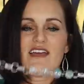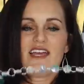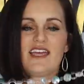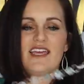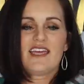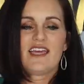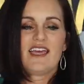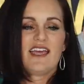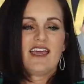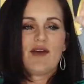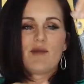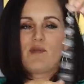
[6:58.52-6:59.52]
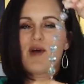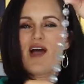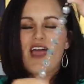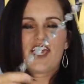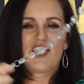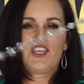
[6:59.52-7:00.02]
I
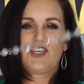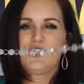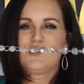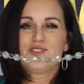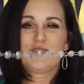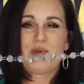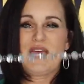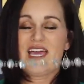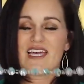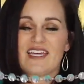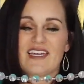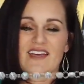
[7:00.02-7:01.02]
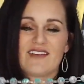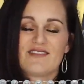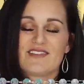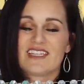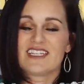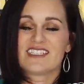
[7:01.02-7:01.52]
bought a huge packet
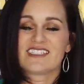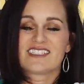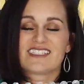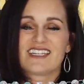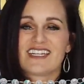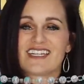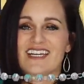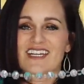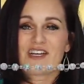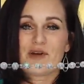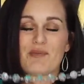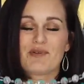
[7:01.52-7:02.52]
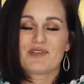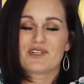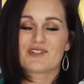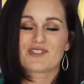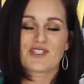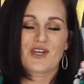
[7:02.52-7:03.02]
of these like a couple of
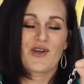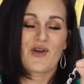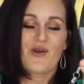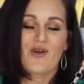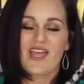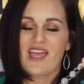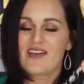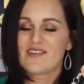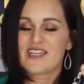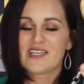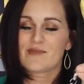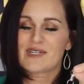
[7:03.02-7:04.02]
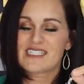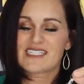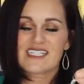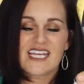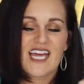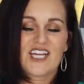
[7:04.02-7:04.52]
years ago. I have it in my
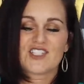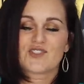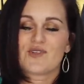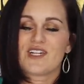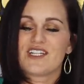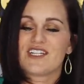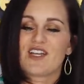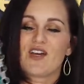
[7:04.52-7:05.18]
stash ready to